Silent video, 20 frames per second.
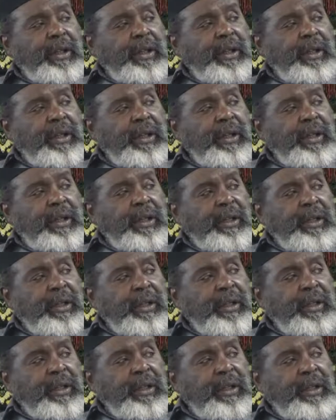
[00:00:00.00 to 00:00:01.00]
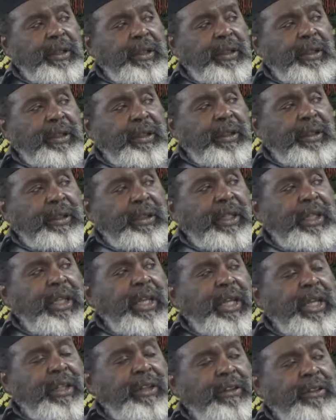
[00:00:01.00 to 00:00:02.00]
uh, they
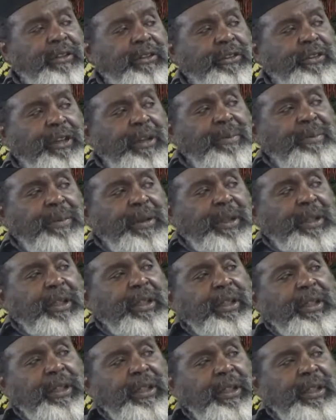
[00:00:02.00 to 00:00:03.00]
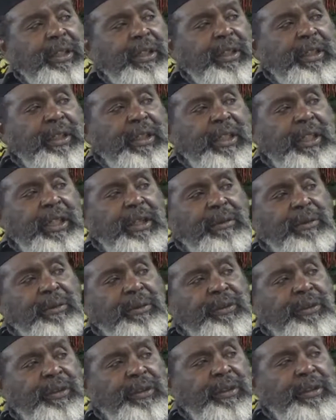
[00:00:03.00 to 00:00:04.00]
had something. They
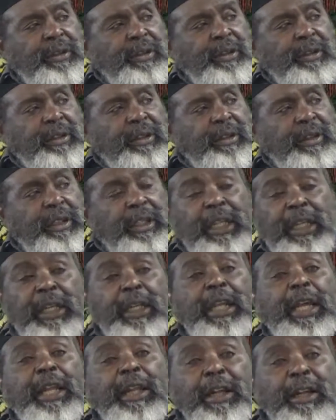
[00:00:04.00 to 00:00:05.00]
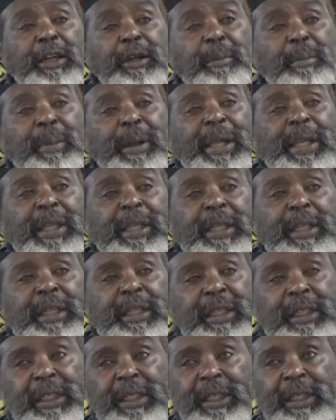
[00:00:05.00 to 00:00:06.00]
was they had a debate,
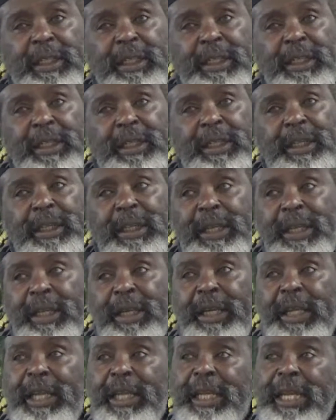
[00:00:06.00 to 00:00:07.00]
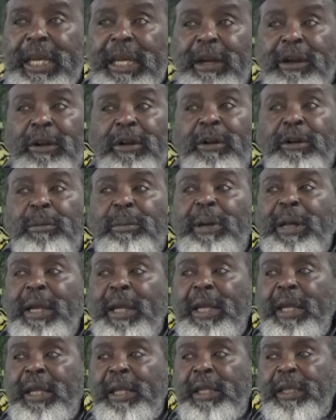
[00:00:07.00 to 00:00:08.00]
and they got all
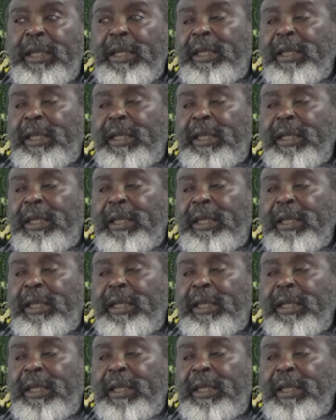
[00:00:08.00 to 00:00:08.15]
behind.